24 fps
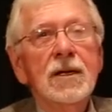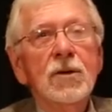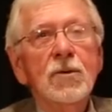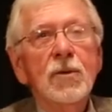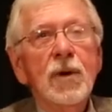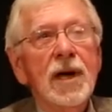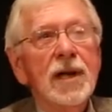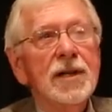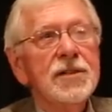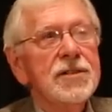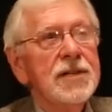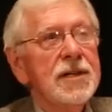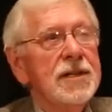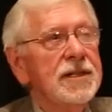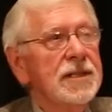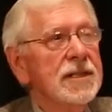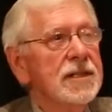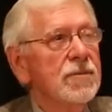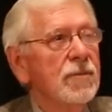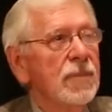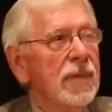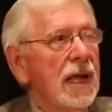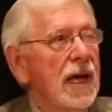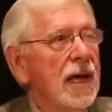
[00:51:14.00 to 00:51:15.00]
Well, she
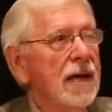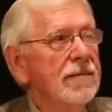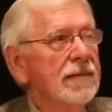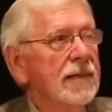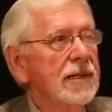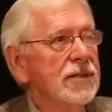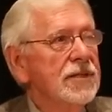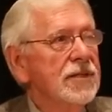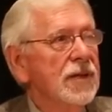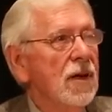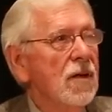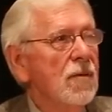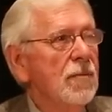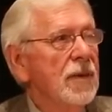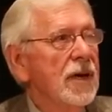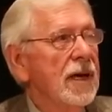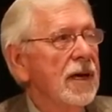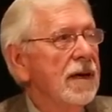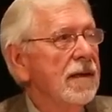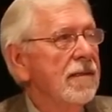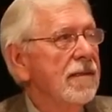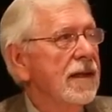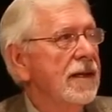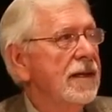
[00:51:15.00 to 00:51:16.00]
just blithely told
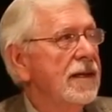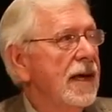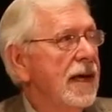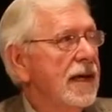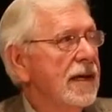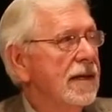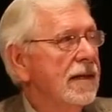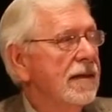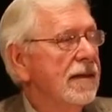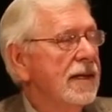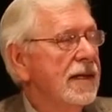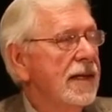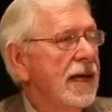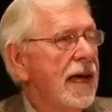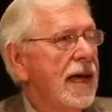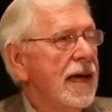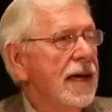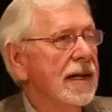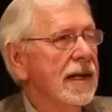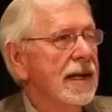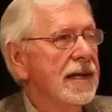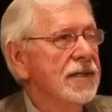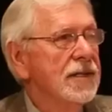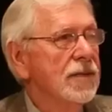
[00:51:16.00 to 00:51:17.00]
me the date and the
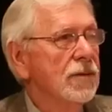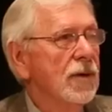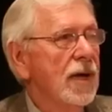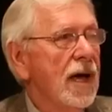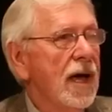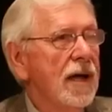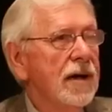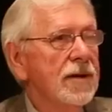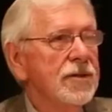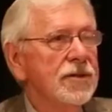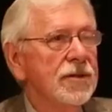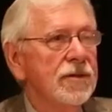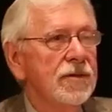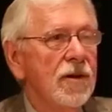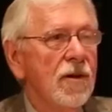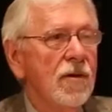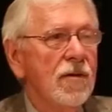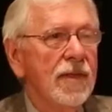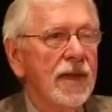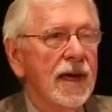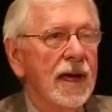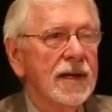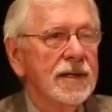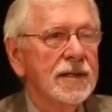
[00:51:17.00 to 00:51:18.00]
day. And I said, Well, how did you
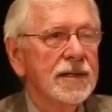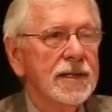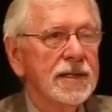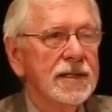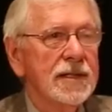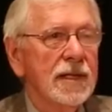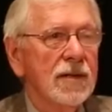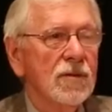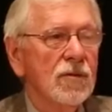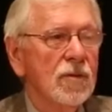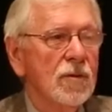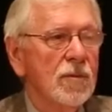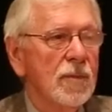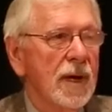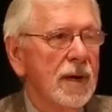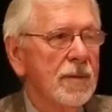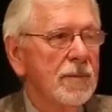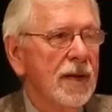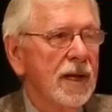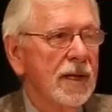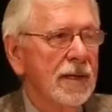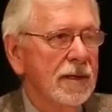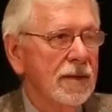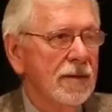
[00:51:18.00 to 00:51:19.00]
know that? She said, Well, my
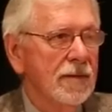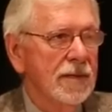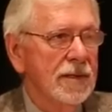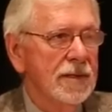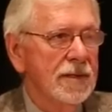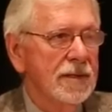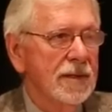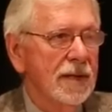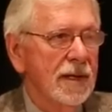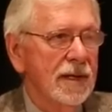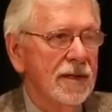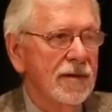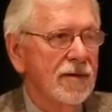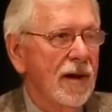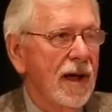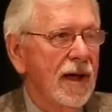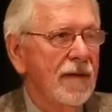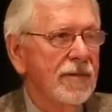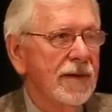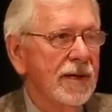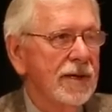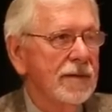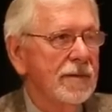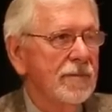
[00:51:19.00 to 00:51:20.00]
mother was uh,
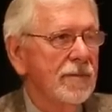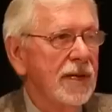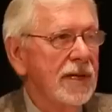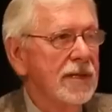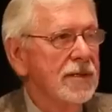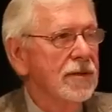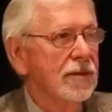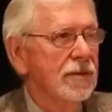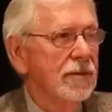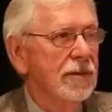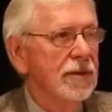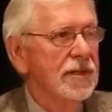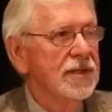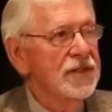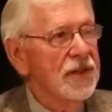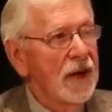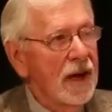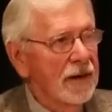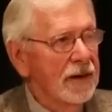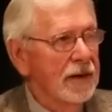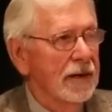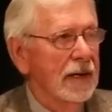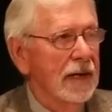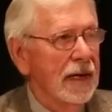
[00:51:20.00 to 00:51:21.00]
driving me to a
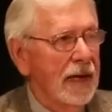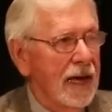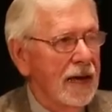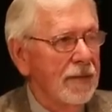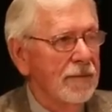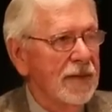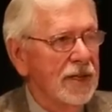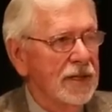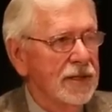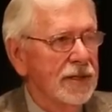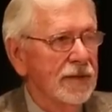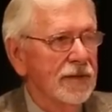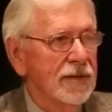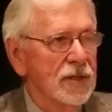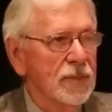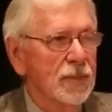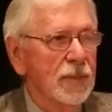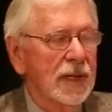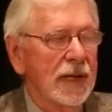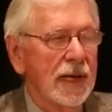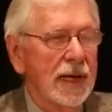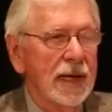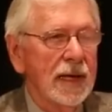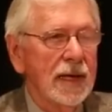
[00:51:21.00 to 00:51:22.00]
soccer game that she was
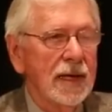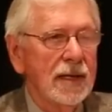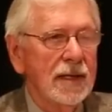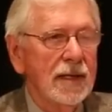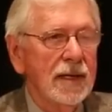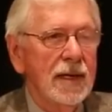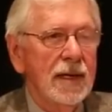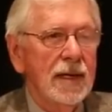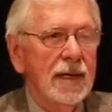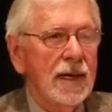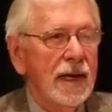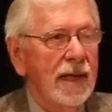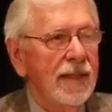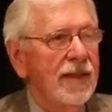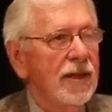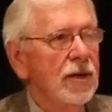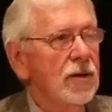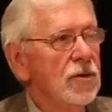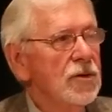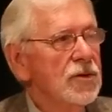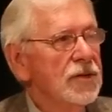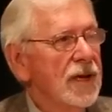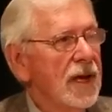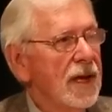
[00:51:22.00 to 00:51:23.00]
playing in, and the
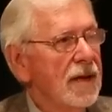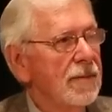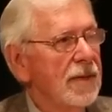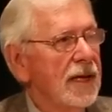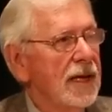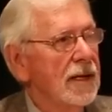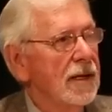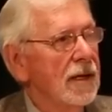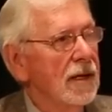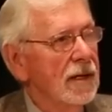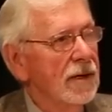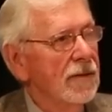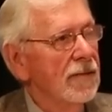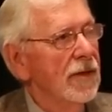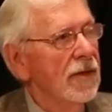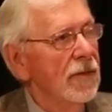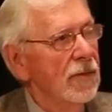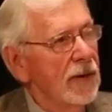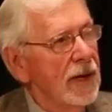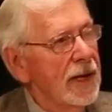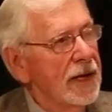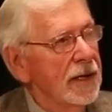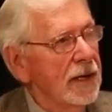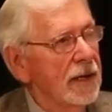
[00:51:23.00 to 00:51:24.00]
news came in on over
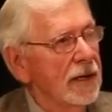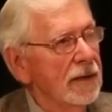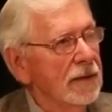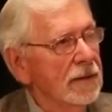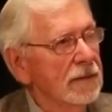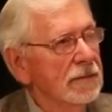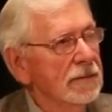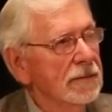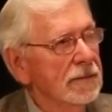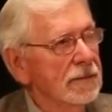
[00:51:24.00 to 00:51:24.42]
the radio